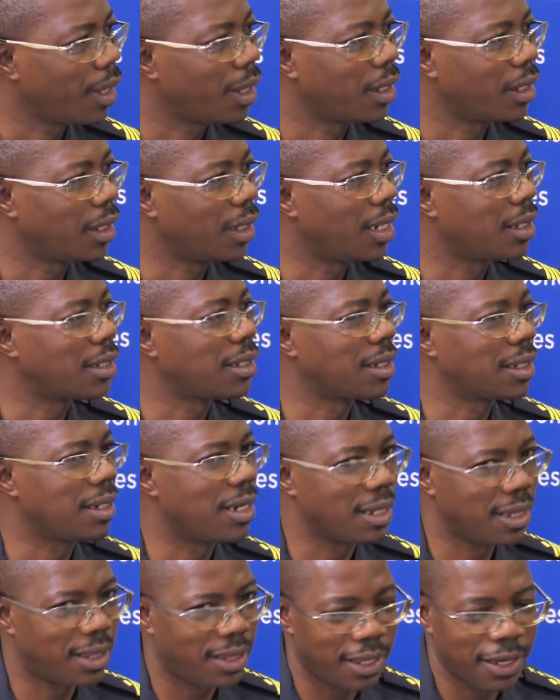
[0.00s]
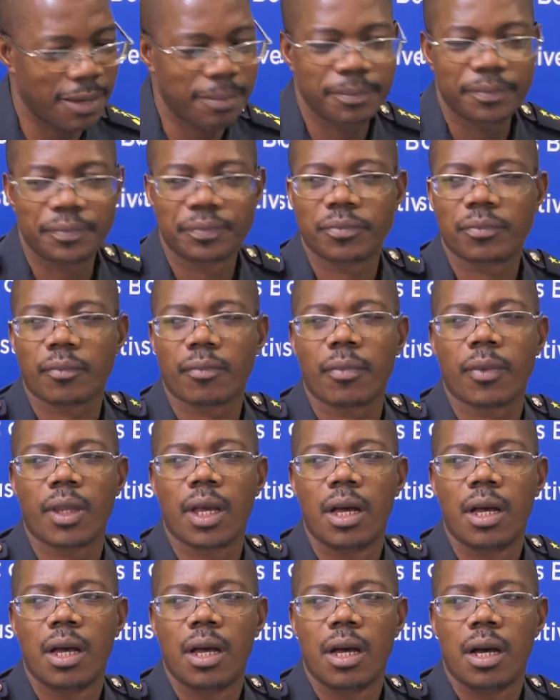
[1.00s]
That is the theme.
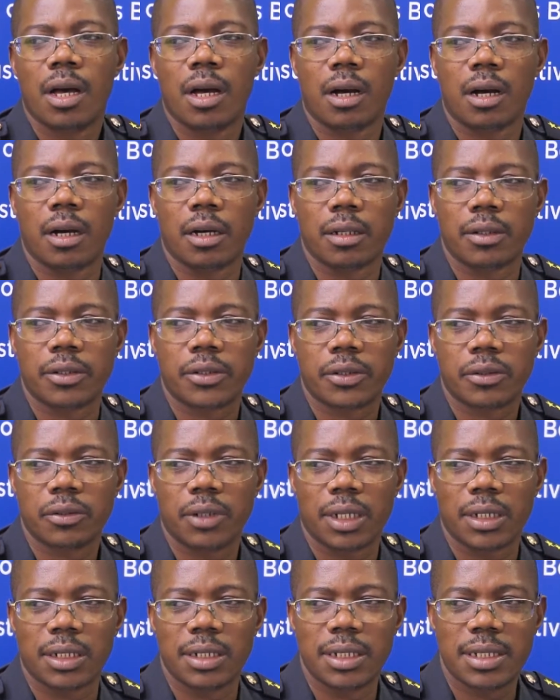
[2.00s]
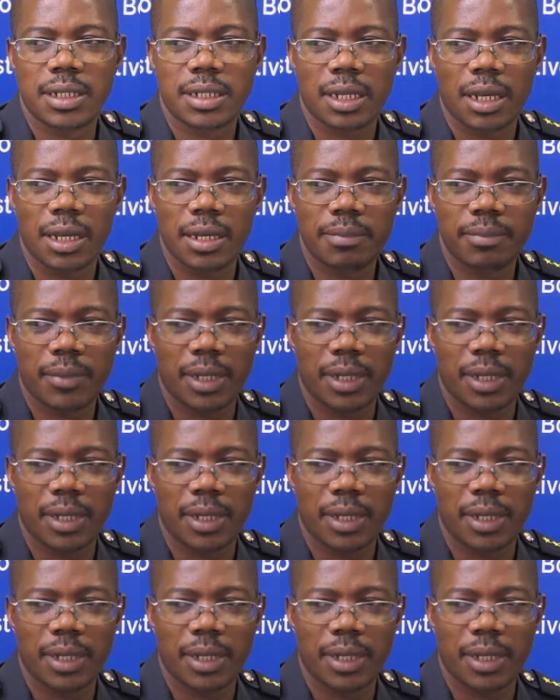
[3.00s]
So at this time,